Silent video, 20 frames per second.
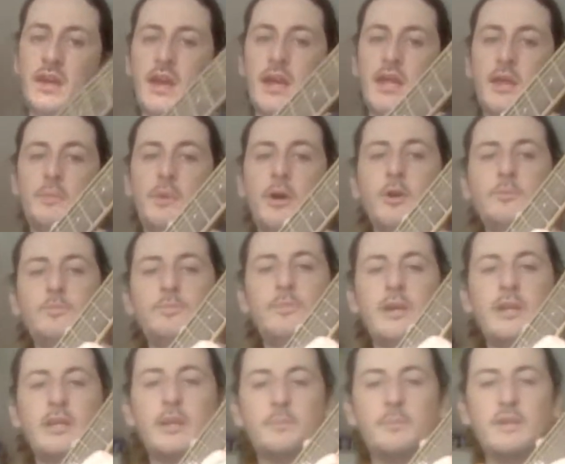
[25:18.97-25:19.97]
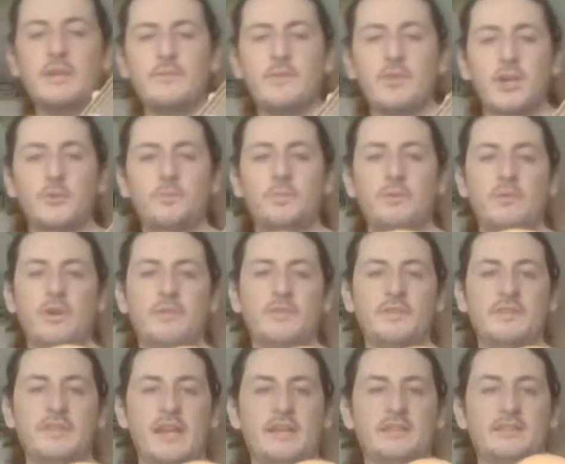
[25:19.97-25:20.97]
And I'm even hoping one of
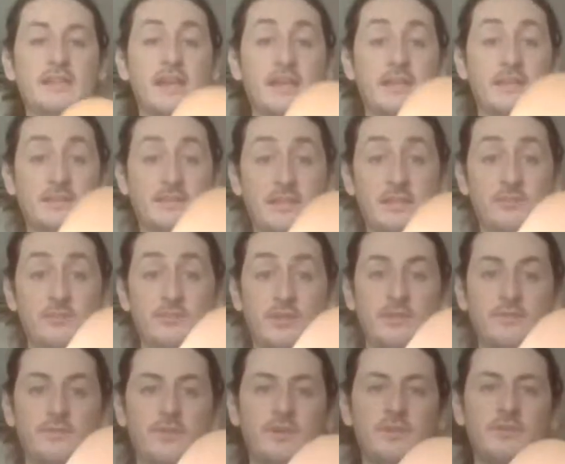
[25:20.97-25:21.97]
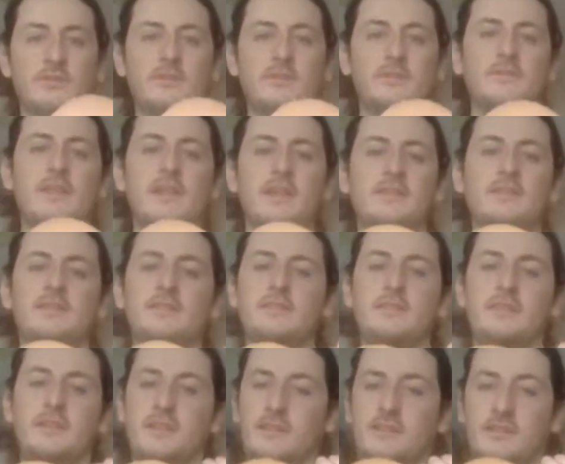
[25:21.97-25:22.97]
the days to get a 6-string version of this,
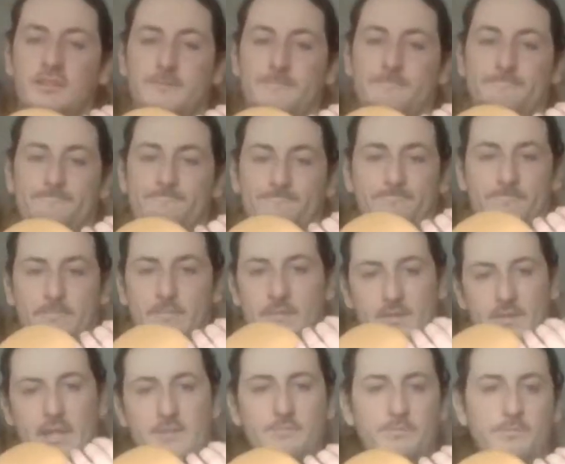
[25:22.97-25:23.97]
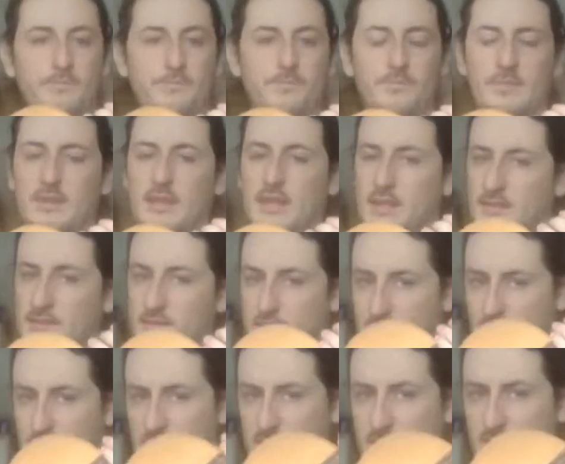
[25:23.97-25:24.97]
because
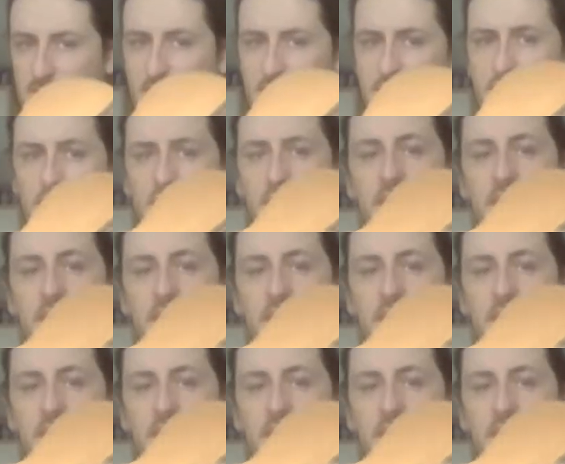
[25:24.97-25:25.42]
it's just a